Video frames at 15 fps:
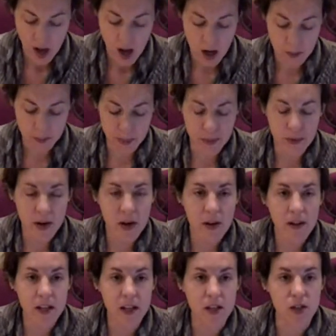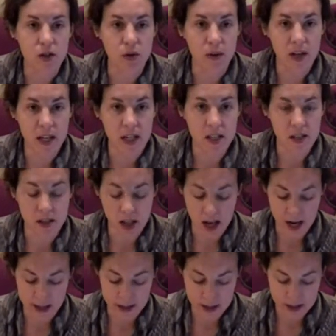A brilliant greenish
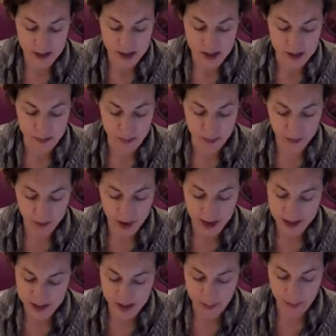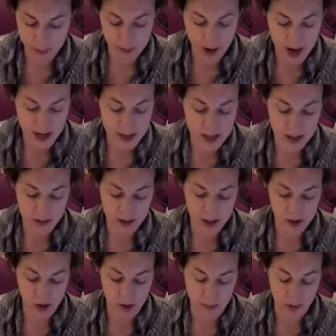light, as bright as the brightest
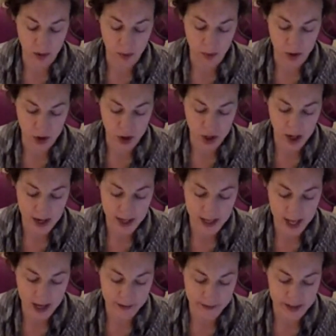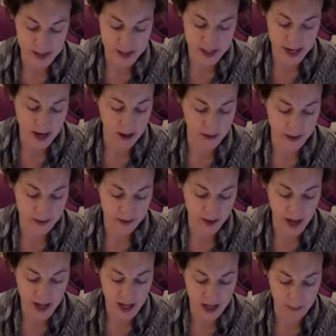electric bulb, was shining out of its tail and
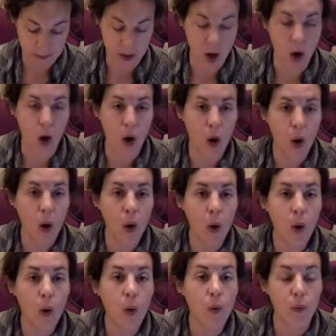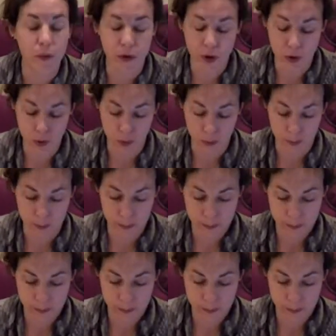lighting up the whole room.